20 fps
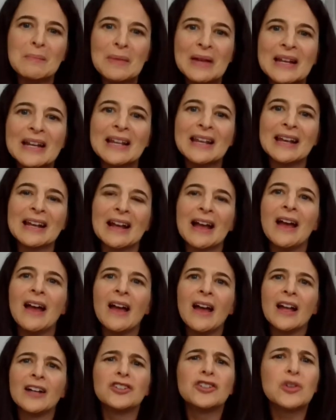and meaning
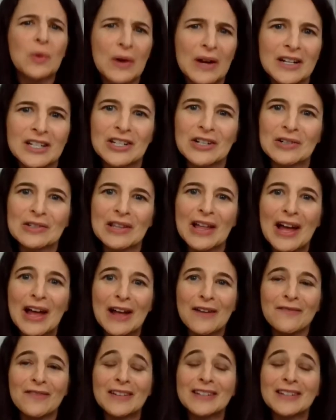and joy to your life?